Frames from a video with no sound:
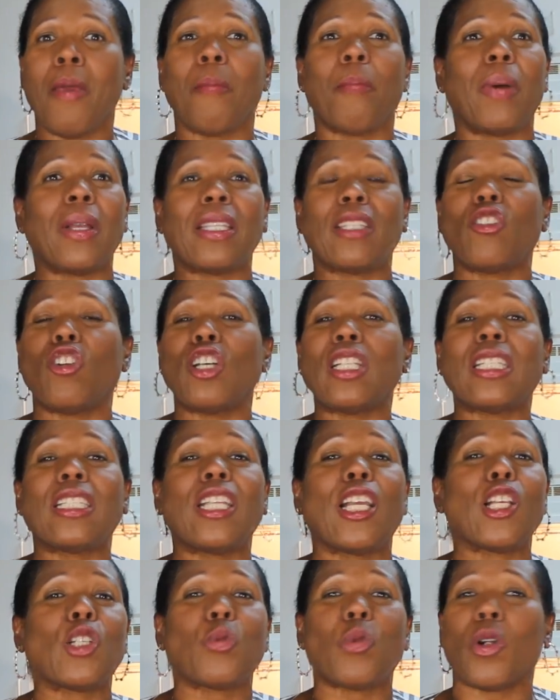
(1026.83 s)
But those
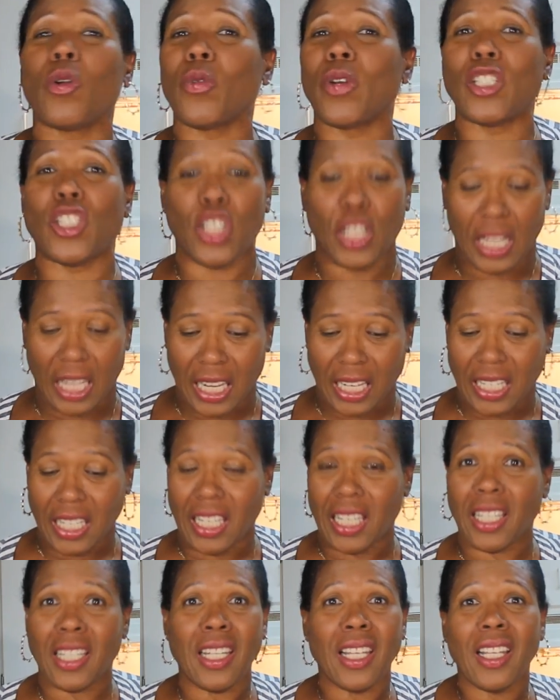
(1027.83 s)
things were
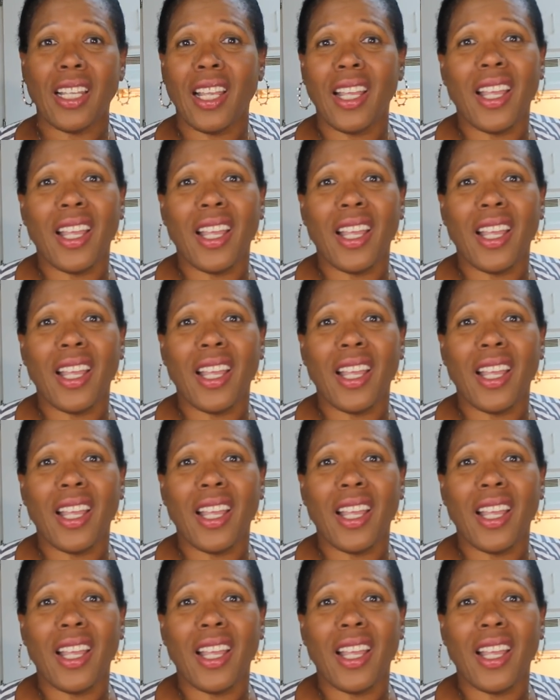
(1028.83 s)
originated